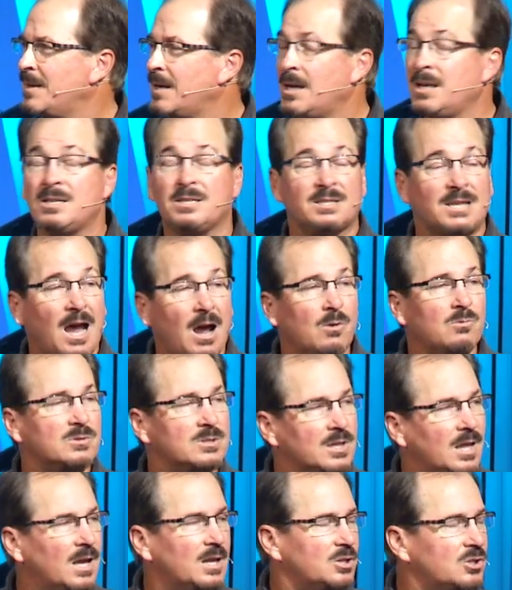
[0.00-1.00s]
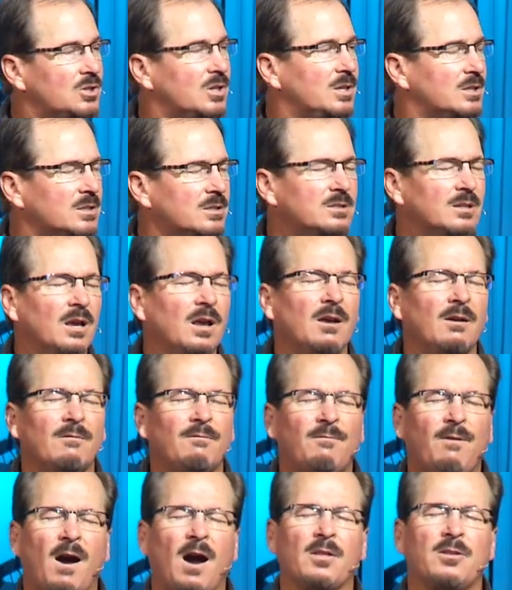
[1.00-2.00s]
He sounds like Jesus.
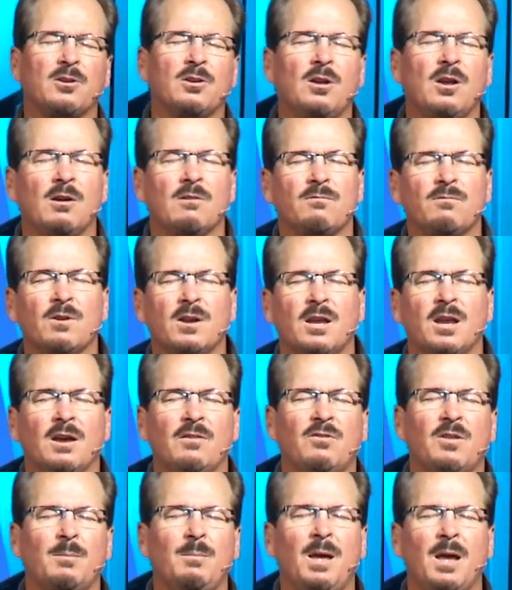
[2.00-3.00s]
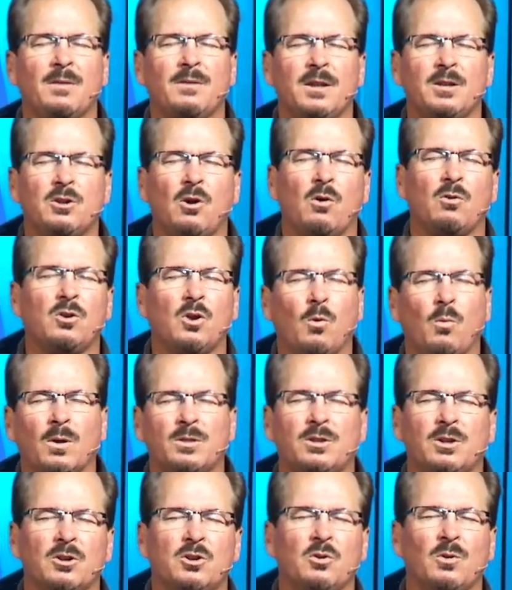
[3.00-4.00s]
Father, forgive them. They don't know
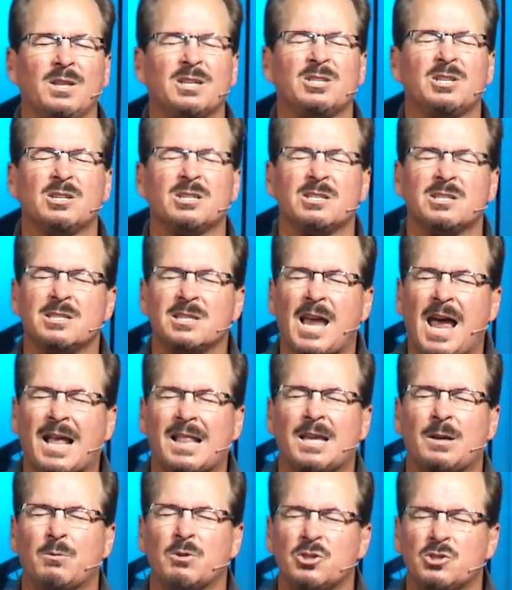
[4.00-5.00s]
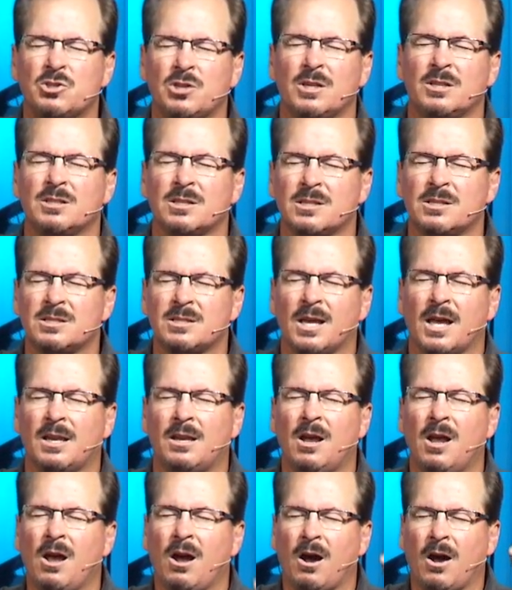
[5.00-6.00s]
what they're doing. It's exactly what Jesus said
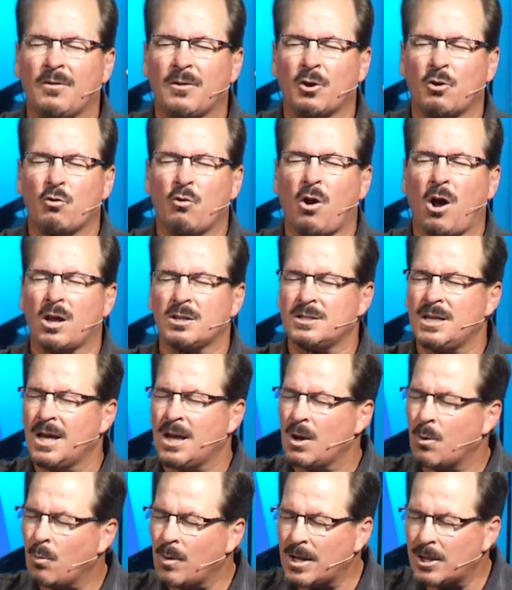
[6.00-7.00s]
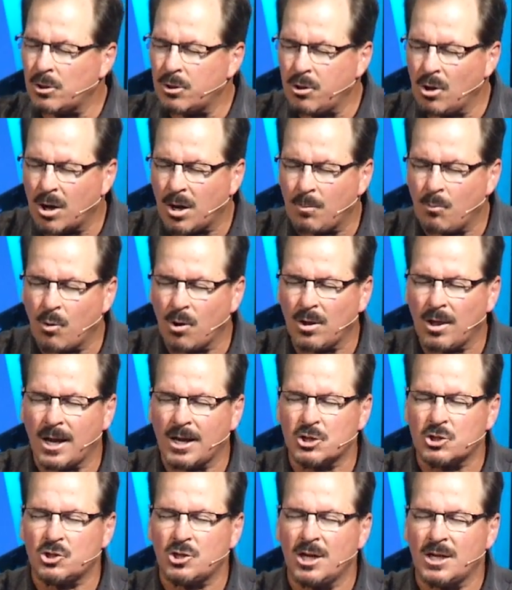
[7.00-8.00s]
on the cross. We look more
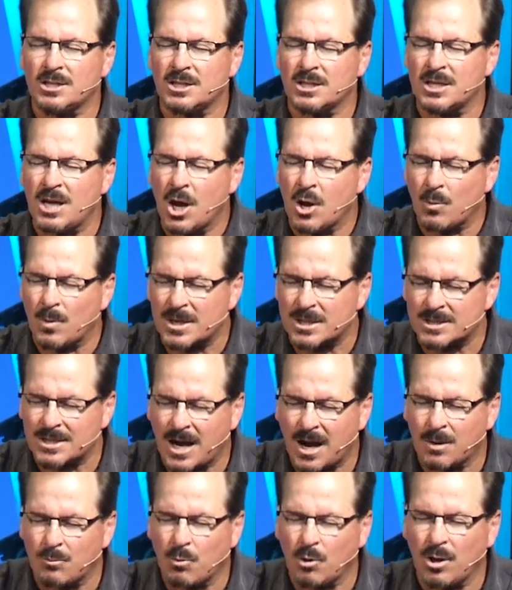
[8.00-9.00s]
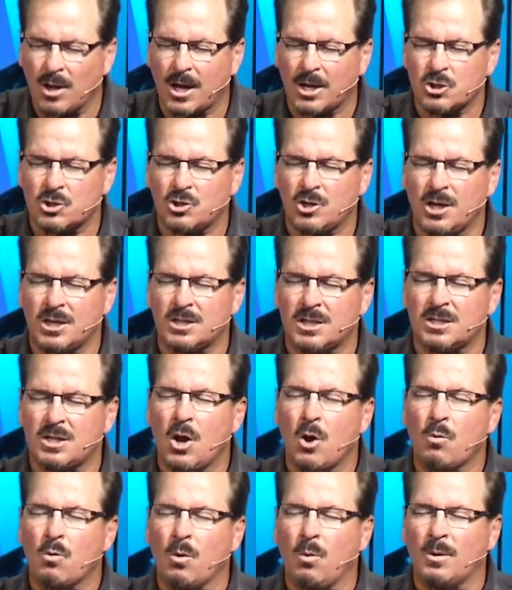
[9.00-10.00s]
like Jesus. We sound more like Jesus.
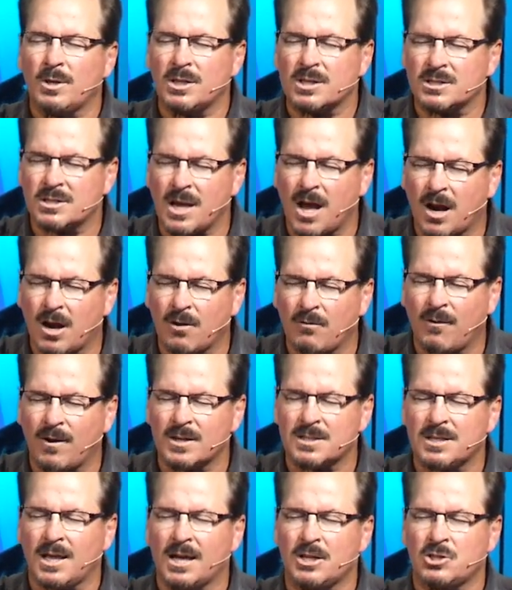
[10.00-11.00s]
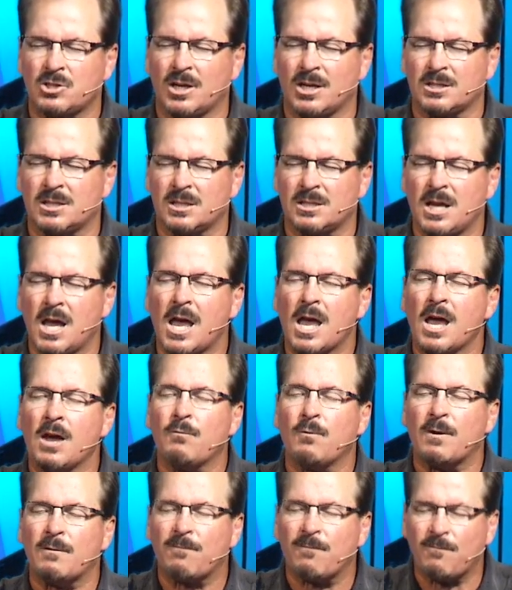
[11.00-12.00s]
We're willing to sacrifice like Jesus if
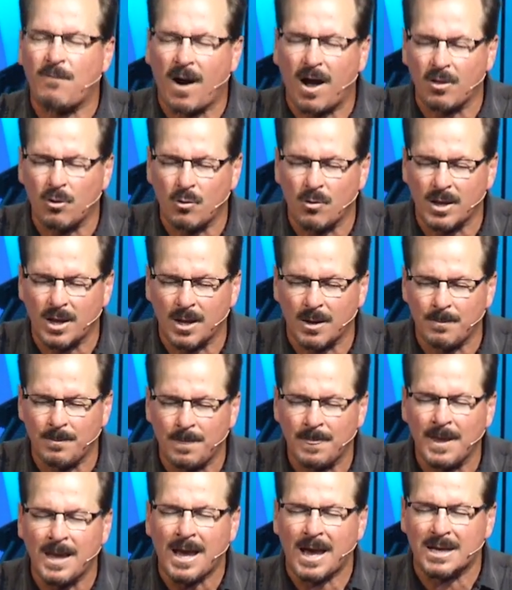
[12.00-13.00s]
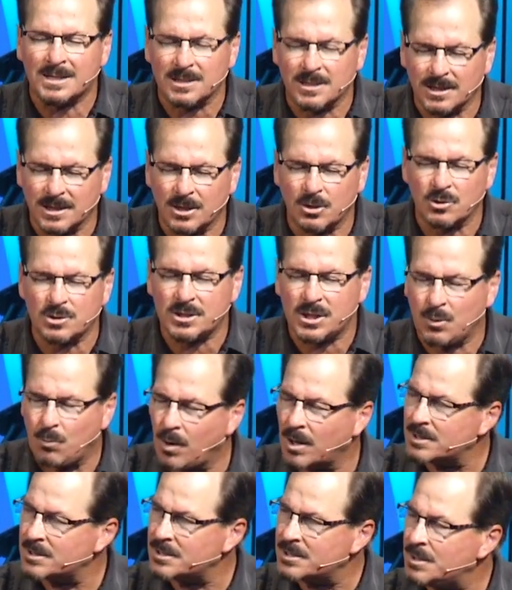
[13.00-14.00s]
we follow him as the leaders he
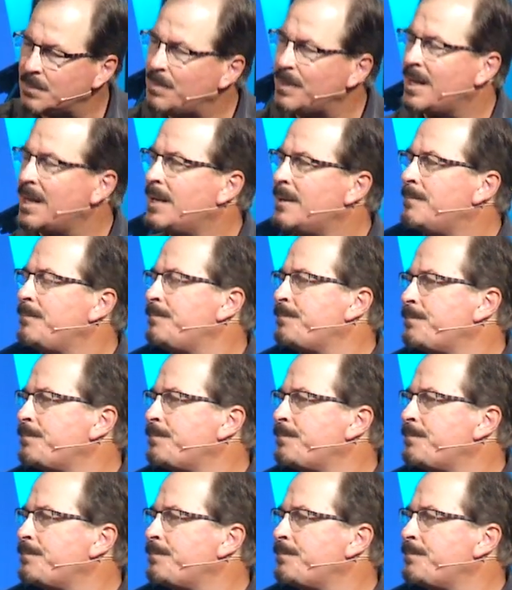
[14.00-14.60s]
wants us to be.